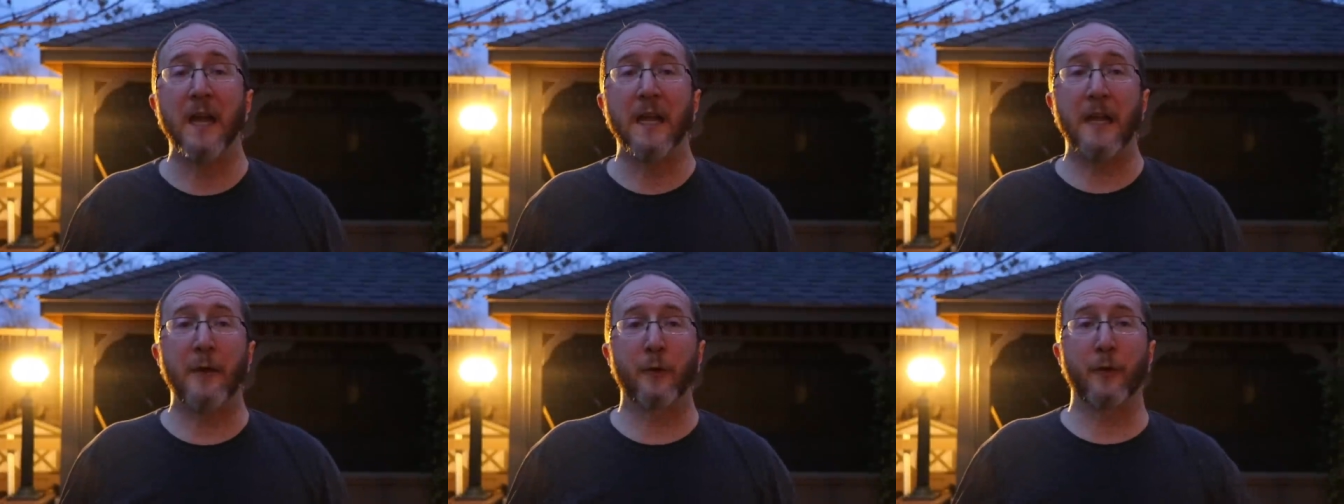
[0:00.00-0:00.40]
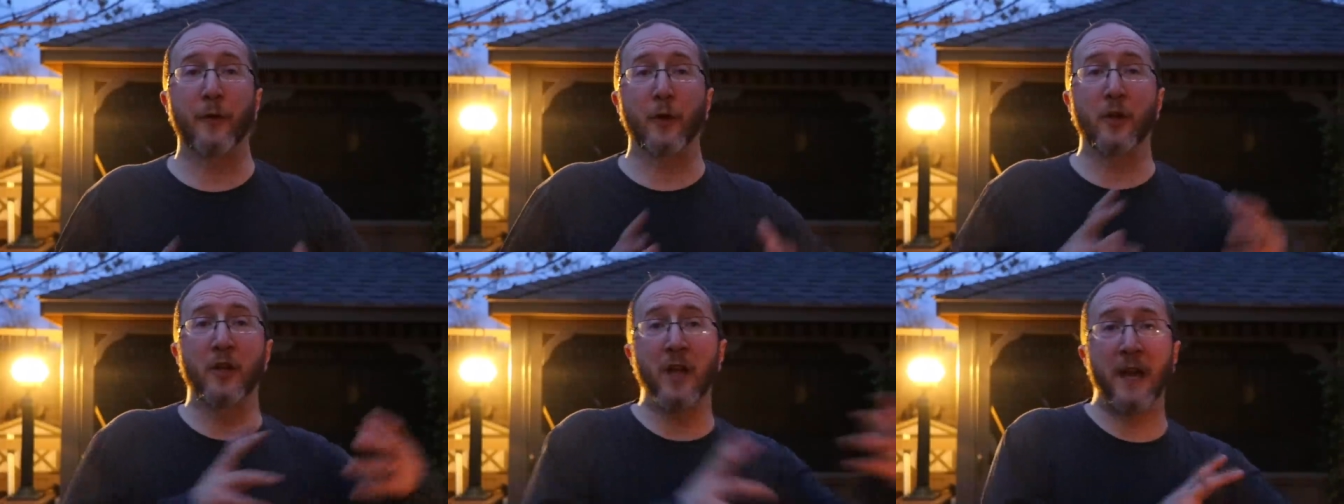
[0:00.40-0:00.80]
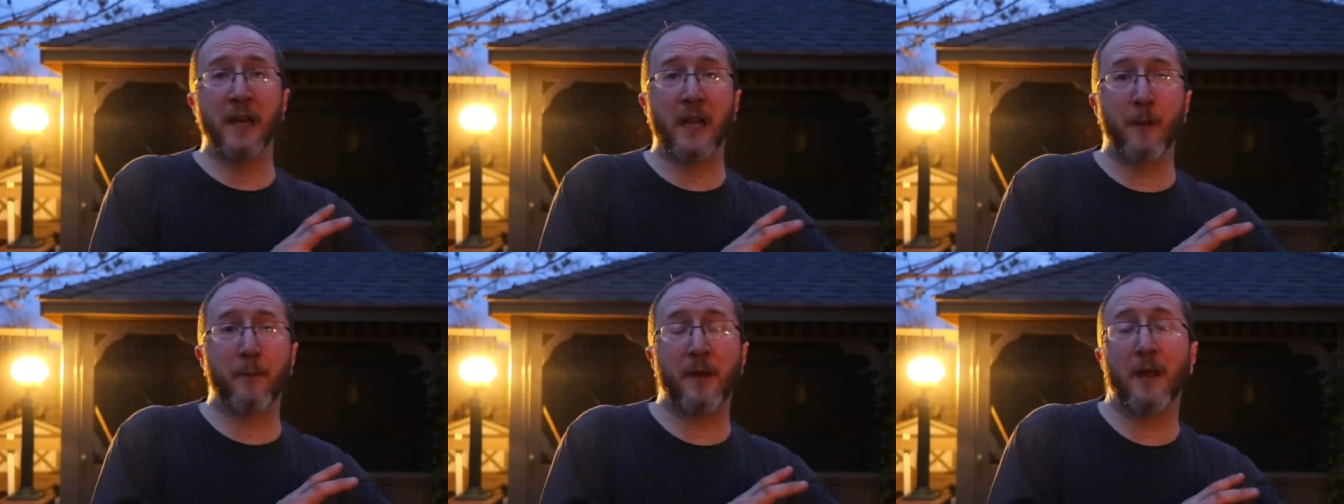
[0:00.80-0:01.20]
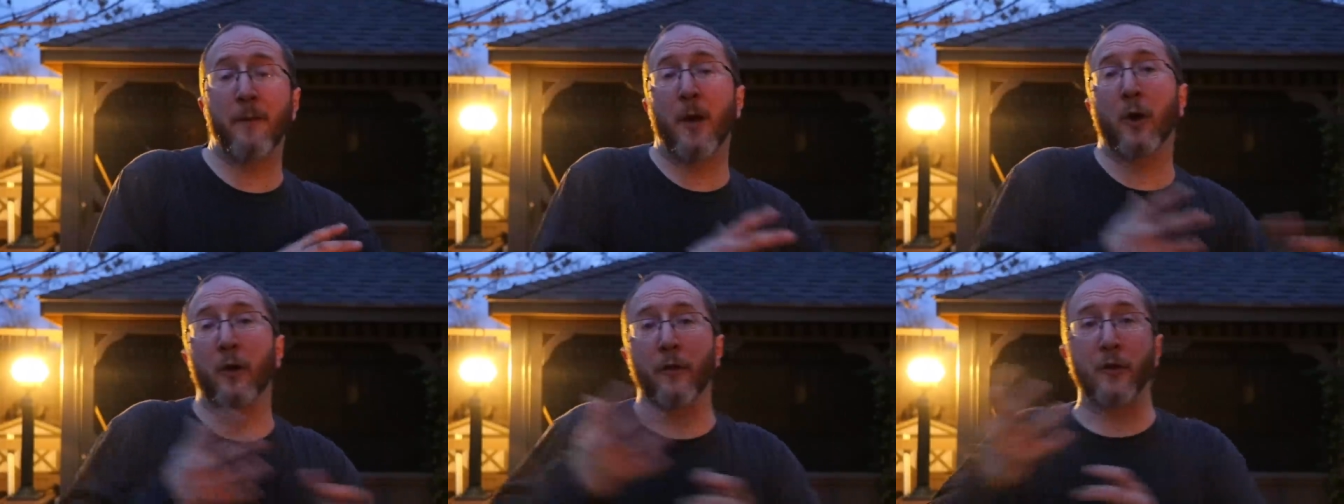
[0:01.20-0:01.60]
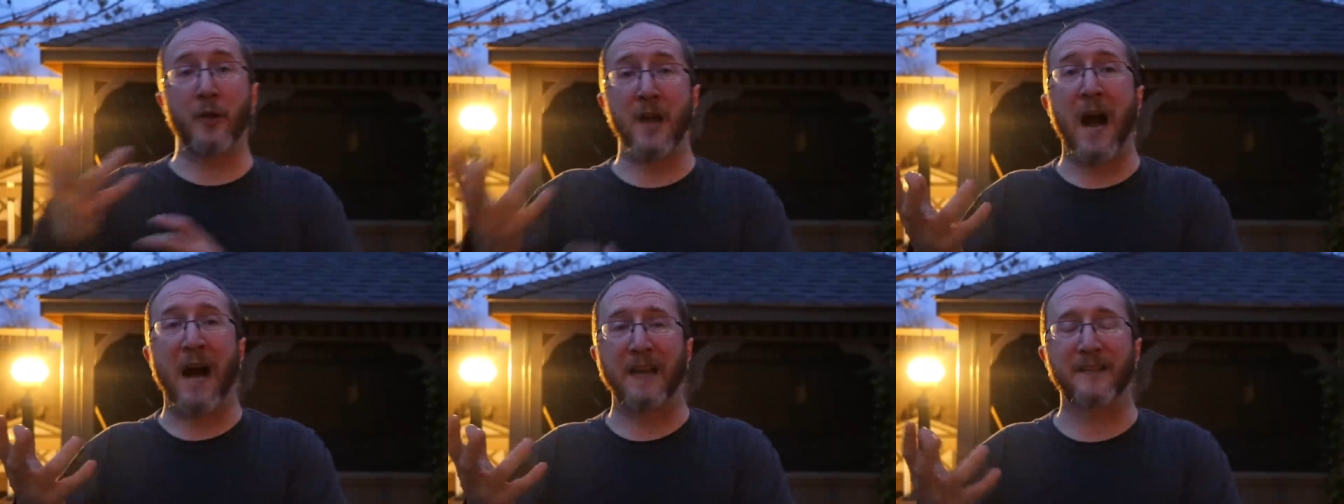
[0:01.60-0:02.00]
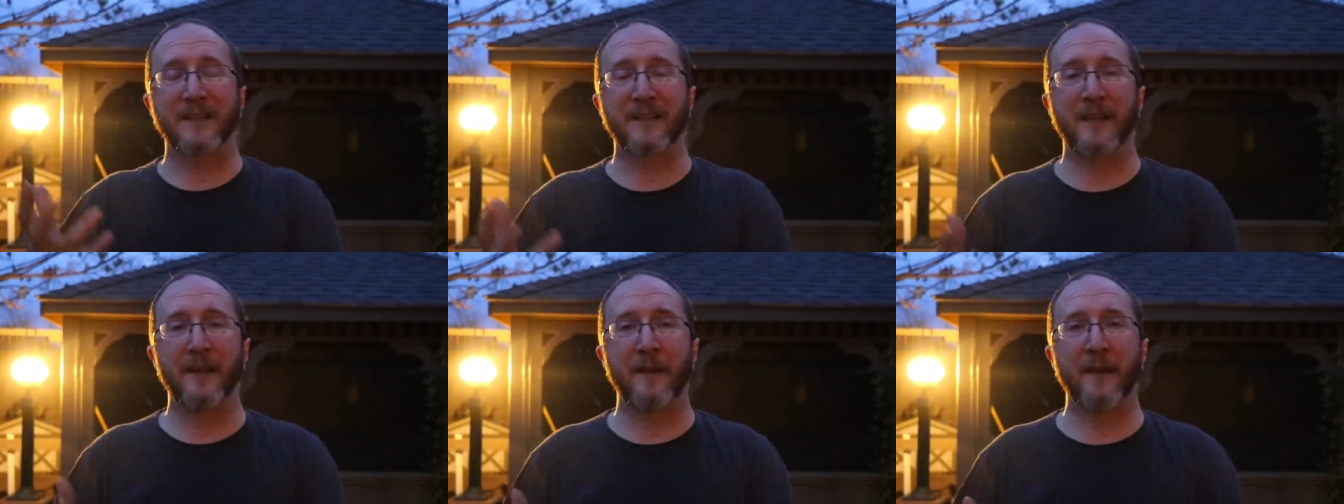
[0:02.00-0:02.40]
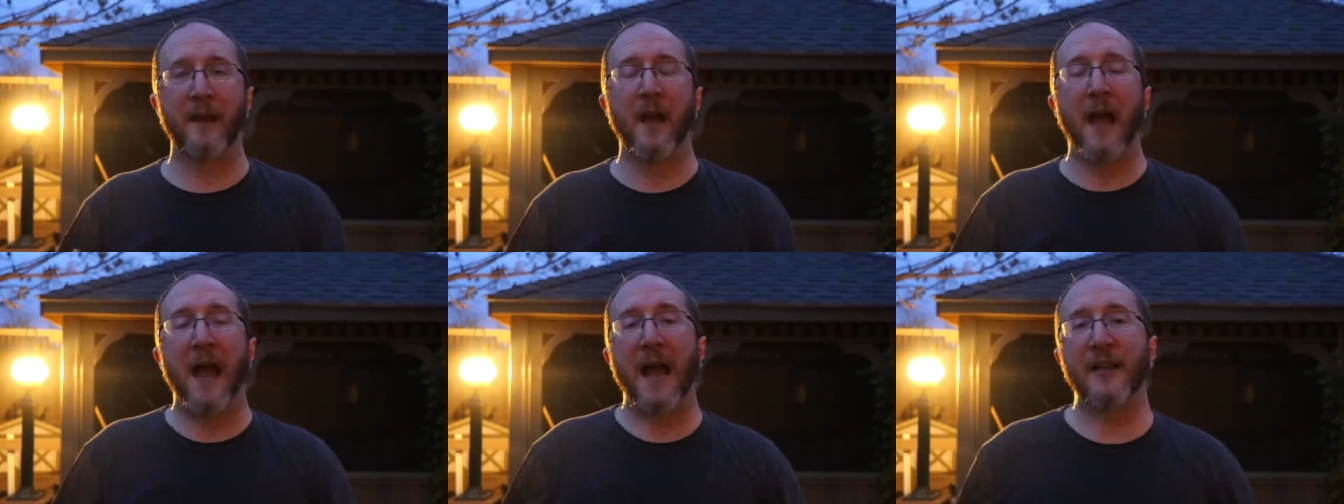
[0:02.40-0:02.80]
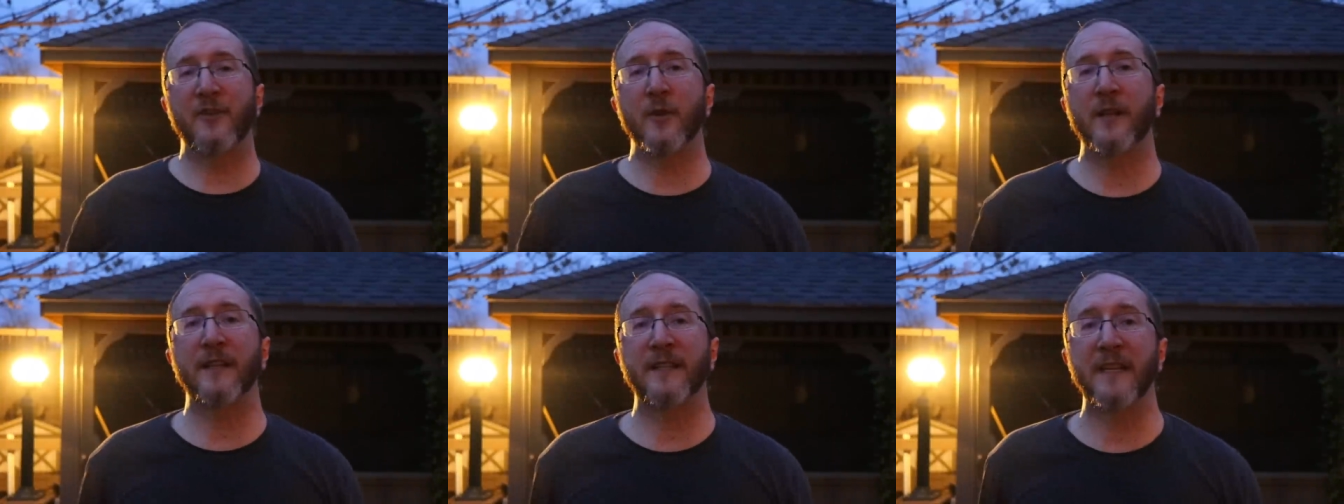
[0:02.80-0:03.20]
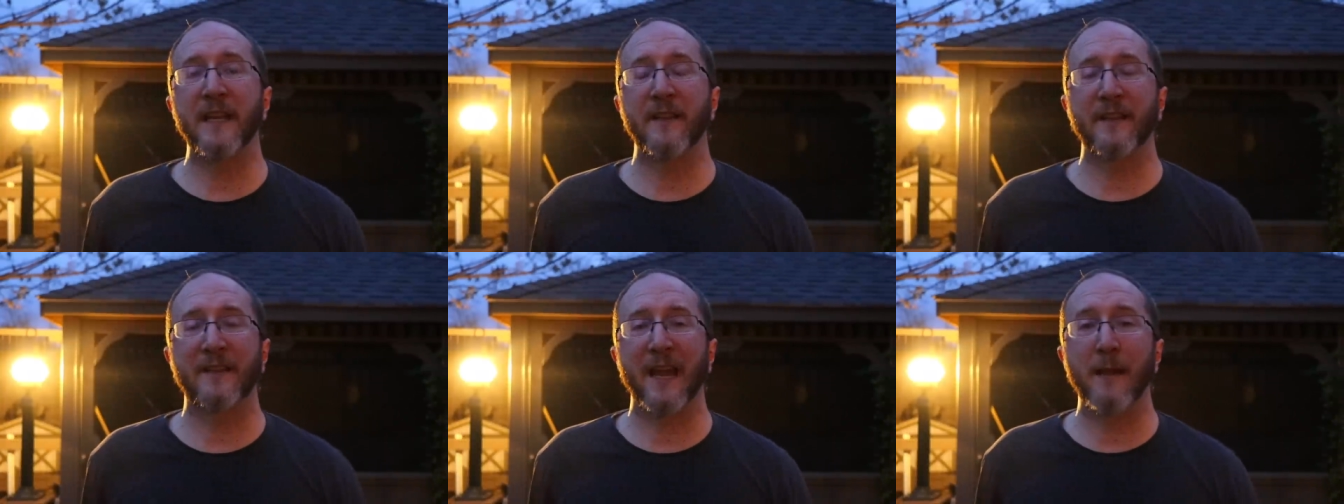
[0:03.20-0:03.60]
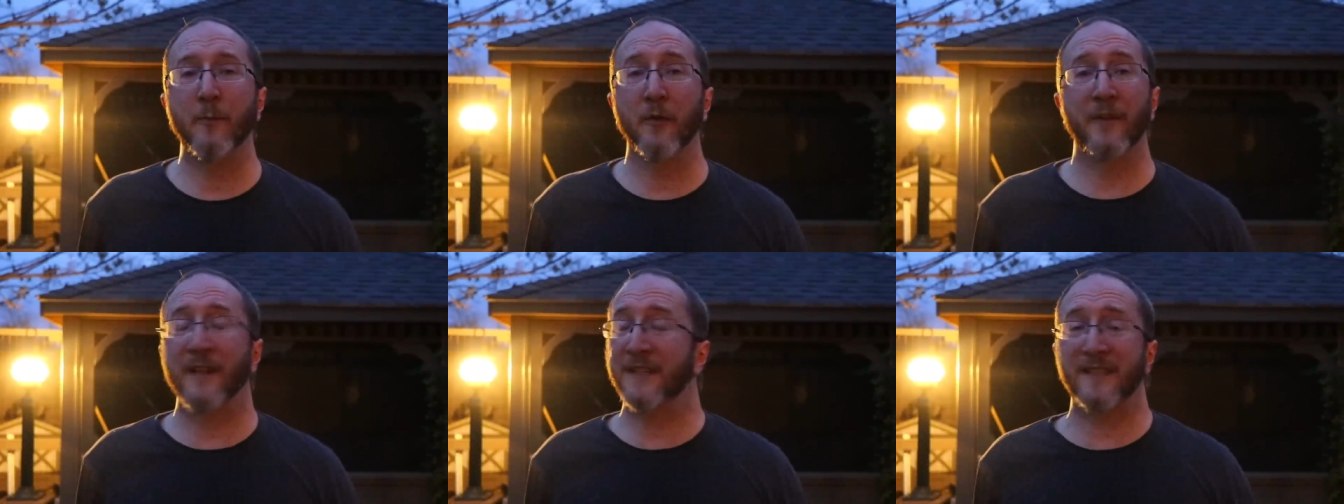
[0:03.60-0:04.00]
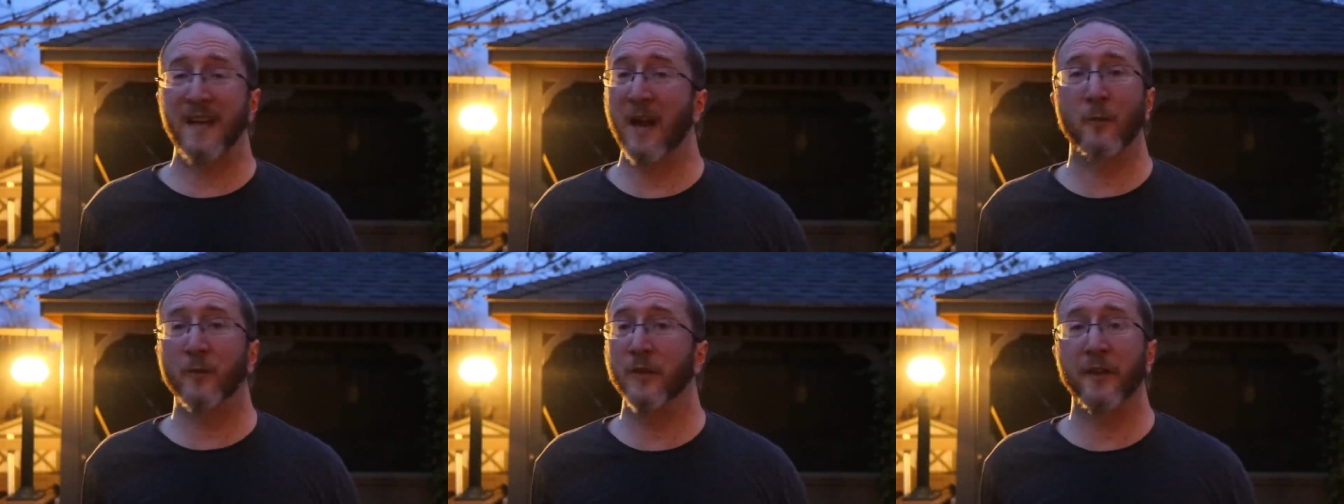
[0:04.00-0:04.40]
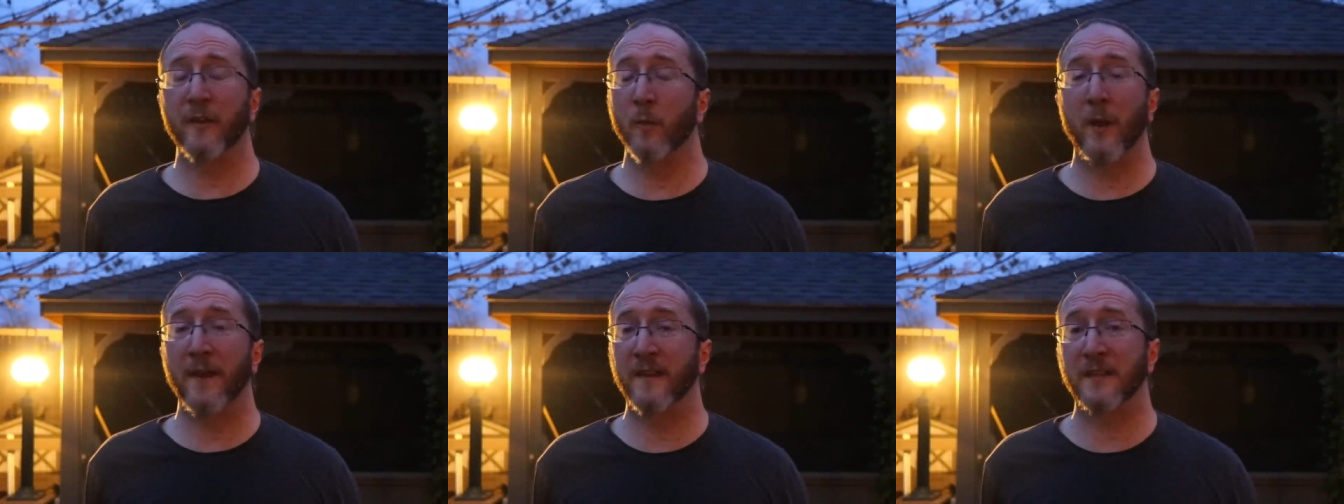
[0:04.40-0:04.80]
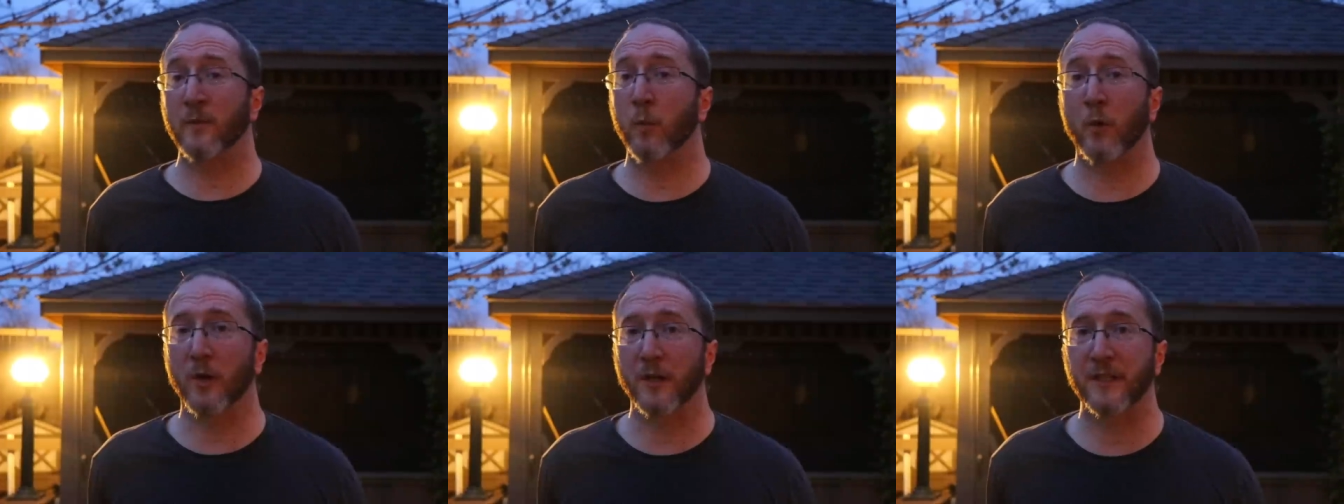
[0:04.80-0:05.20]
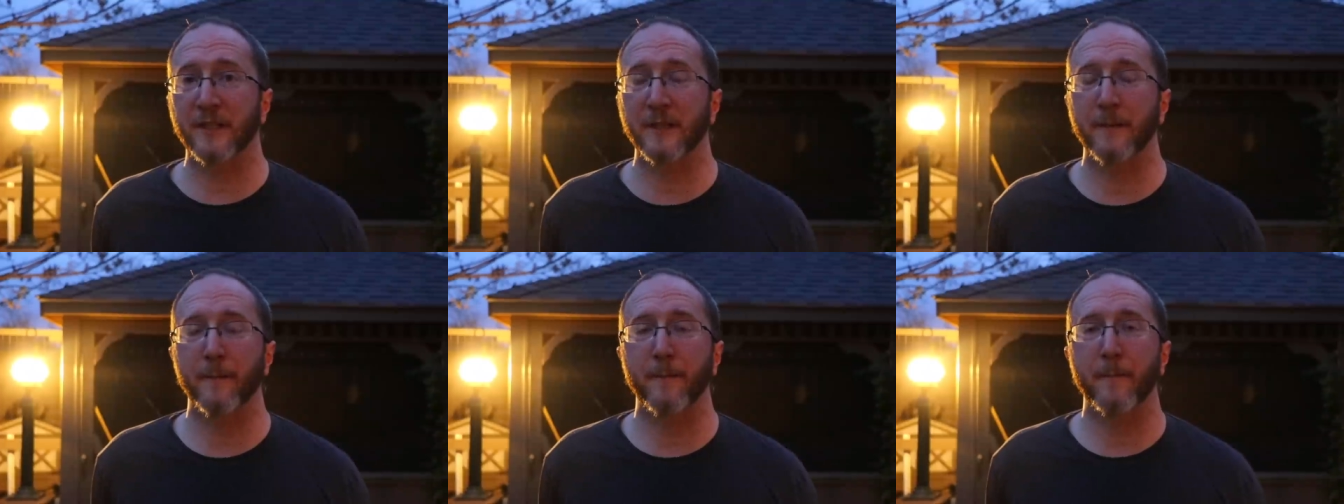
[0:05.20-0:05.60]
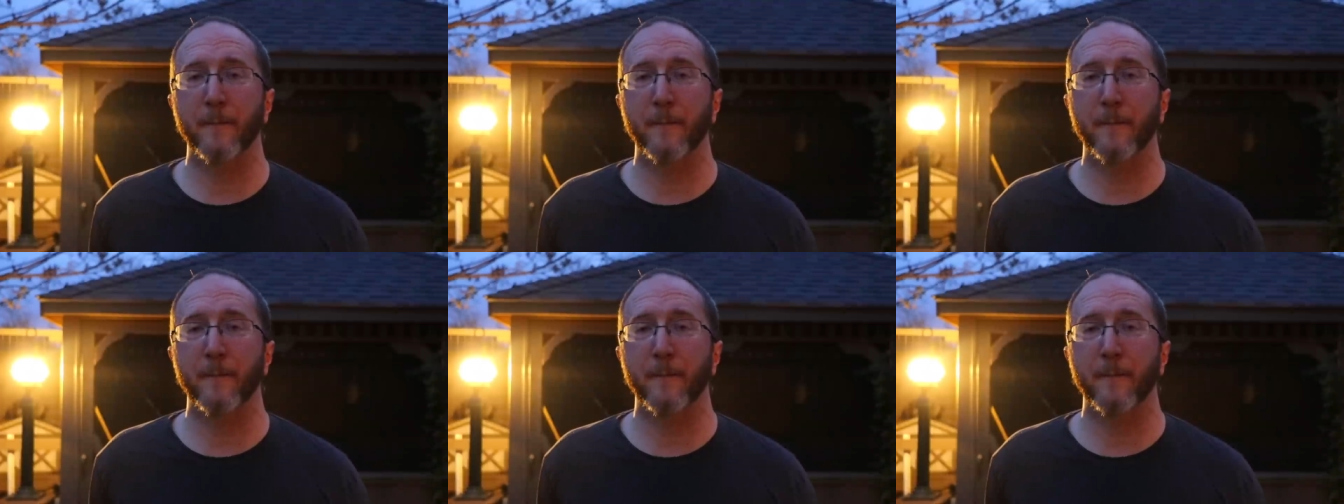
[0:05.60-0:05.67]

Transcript: Either they're going to get PML or they're not. And as you can see in the table, that's not really the way this works.